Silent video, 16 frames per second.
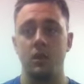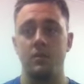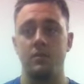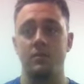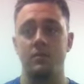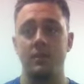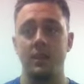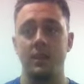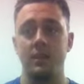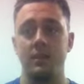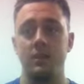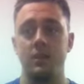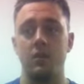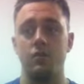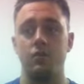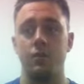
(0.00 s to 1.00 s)
sled
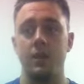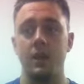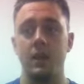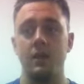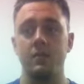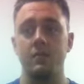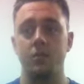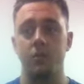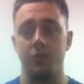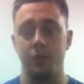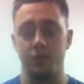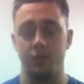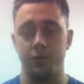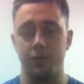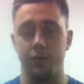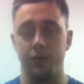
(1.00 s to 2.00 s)
drags,
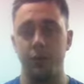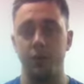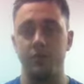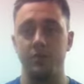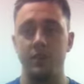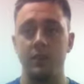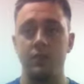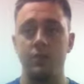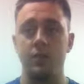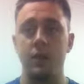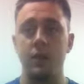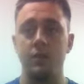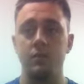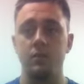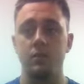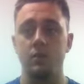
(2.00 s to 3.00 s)
so reverse sled
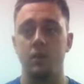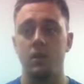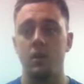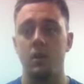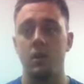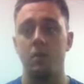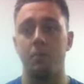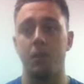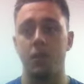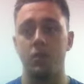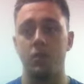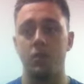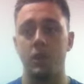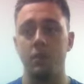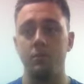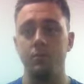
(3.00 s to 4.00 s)
drags, box
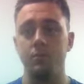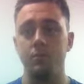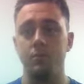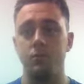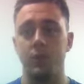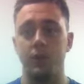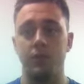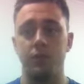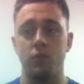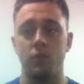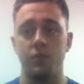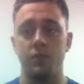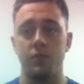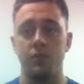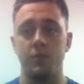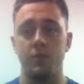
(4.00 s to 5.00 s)
jumps, 24
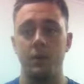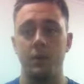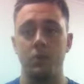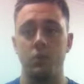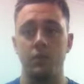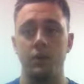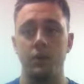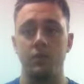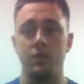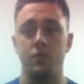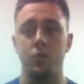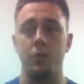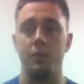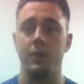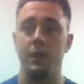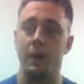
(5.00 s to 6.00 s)
inches for men, 20 inches
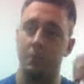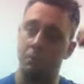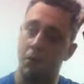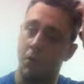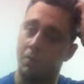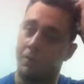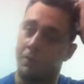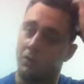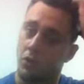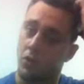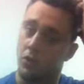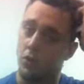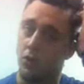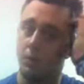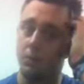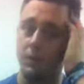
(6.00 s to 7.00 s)
for women, and burpees
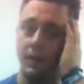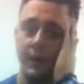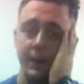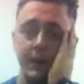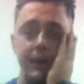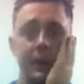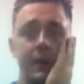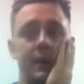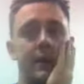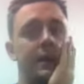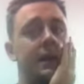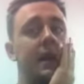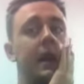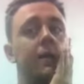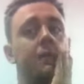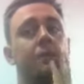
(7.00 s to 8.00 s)
onto a plate.
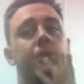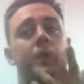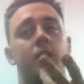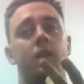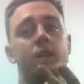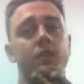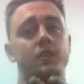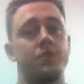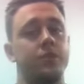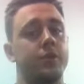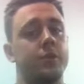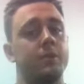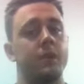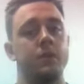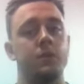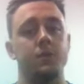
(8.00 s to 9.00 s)
Now, there's
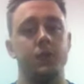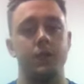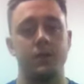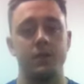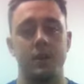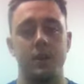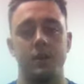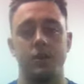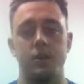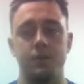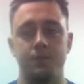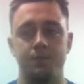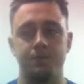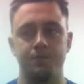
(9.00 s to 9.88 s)
3 minutes per station,